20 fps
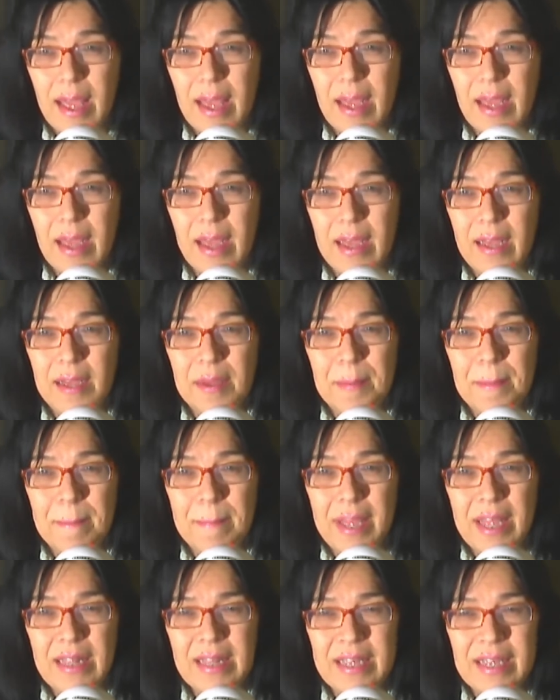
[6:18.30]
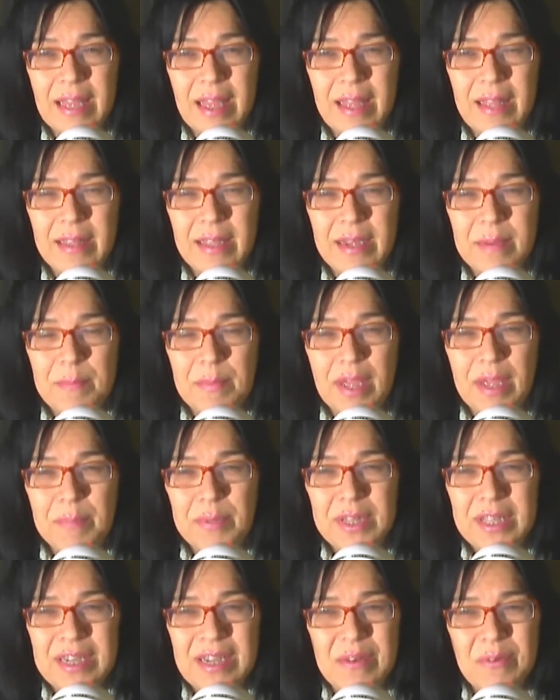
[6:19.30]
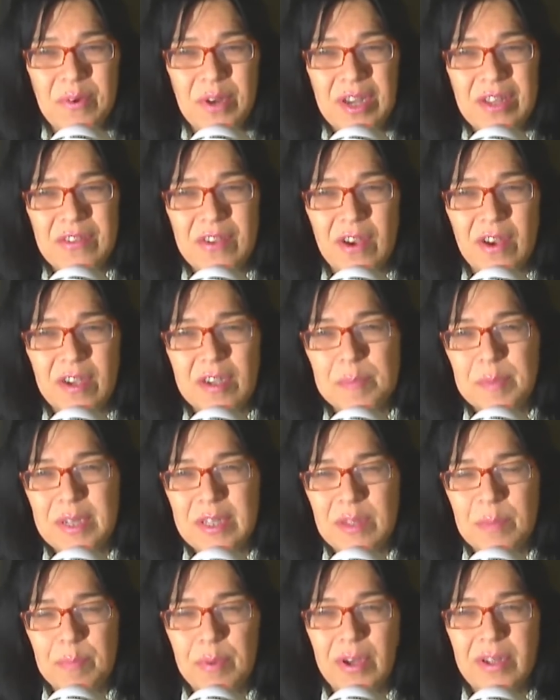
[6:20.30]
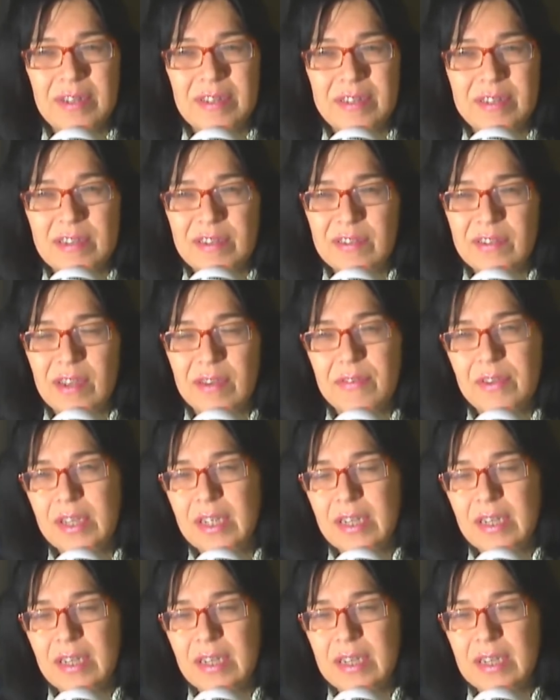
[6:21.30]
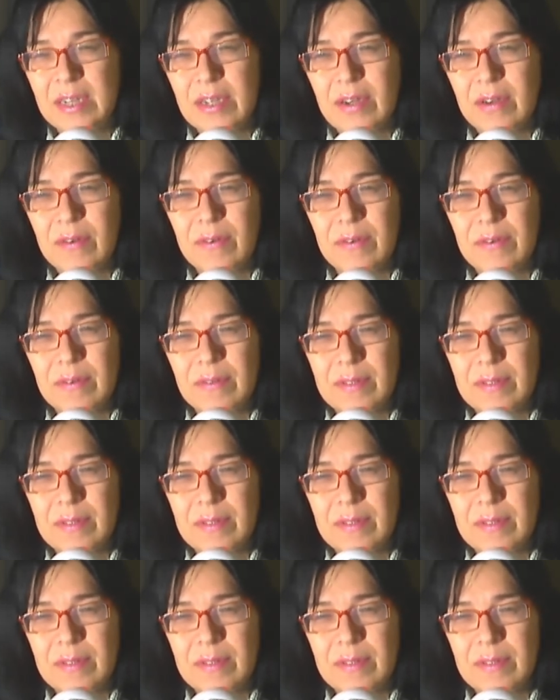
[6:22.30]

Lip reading: But they didn't want to talk about the politics of it, you know.